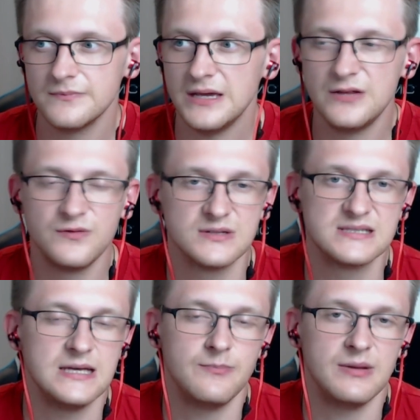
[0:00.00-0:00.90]
It will
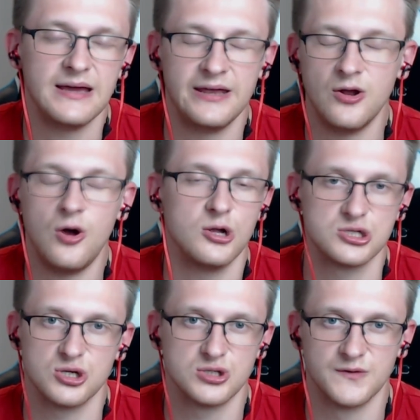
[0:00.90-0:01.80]
see play in all
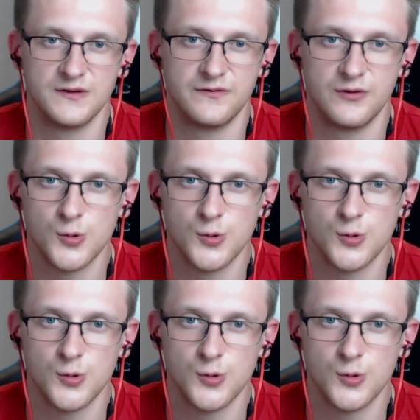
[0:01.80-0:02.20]
sorts of different